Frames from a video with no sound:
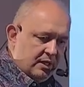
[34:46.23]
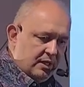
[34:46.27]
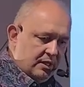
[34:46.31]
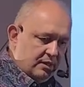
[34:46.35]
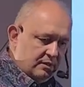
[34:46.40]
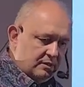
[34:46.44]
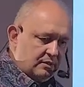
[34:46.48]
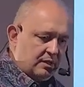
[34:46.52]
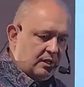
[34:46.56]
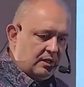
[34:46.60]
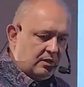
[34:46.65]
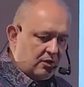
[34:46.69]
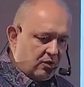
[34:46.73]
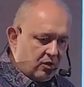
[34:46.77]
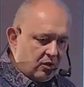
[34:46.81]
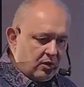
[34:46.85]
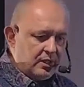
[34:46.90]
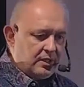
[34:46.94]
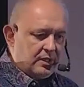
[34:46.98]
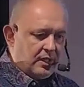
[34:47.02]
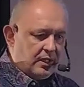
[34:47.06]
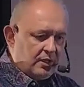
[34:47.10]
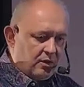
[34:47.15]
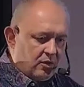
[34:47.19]
So I call
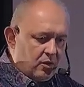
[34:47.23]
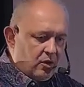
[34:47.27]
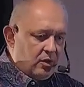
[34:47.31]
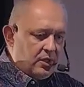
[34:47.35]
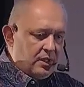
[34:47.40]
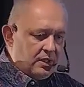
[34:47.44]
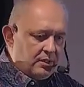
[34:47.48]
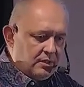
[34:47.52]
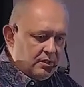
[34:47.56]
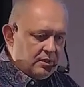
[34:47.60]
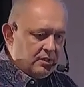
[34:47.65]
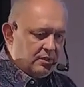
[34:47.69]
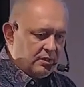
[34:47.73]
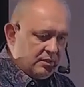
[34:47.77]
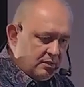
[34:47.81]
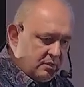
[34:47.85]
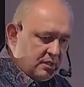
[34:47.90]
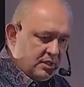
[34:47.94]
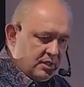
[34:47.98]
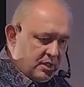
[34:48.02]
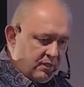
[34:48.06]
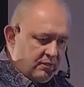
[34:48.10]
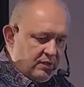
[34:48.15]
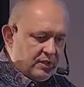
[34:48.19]
it
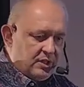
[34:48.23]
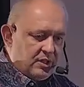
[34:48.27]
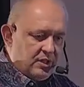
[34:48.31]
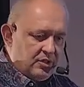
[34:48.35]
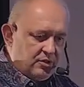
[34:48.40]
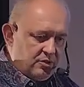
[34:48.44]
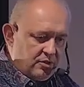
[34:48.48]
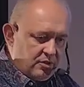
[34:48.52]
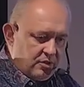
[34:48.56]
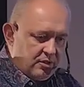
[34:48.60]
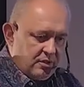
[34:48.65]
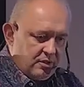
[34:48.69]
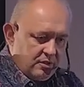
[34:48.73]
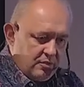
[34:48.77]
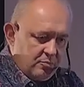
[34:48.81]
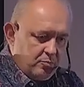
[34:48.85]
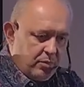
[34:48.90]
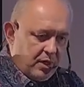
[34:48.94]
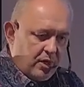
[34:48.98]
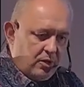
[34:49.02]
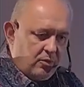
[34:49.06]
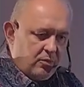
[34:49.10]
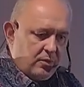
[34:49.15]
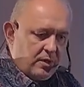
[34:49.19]
gravitation
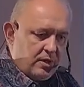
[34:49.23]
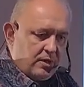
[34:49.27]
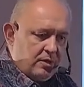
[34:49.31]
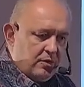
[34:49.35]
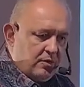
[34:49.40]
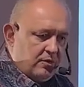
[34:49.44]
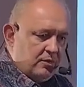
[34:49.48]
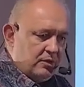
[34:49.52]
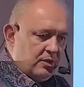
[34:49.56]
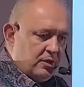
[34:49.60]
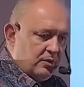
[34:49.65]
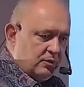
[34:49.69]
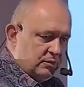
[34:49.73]
power of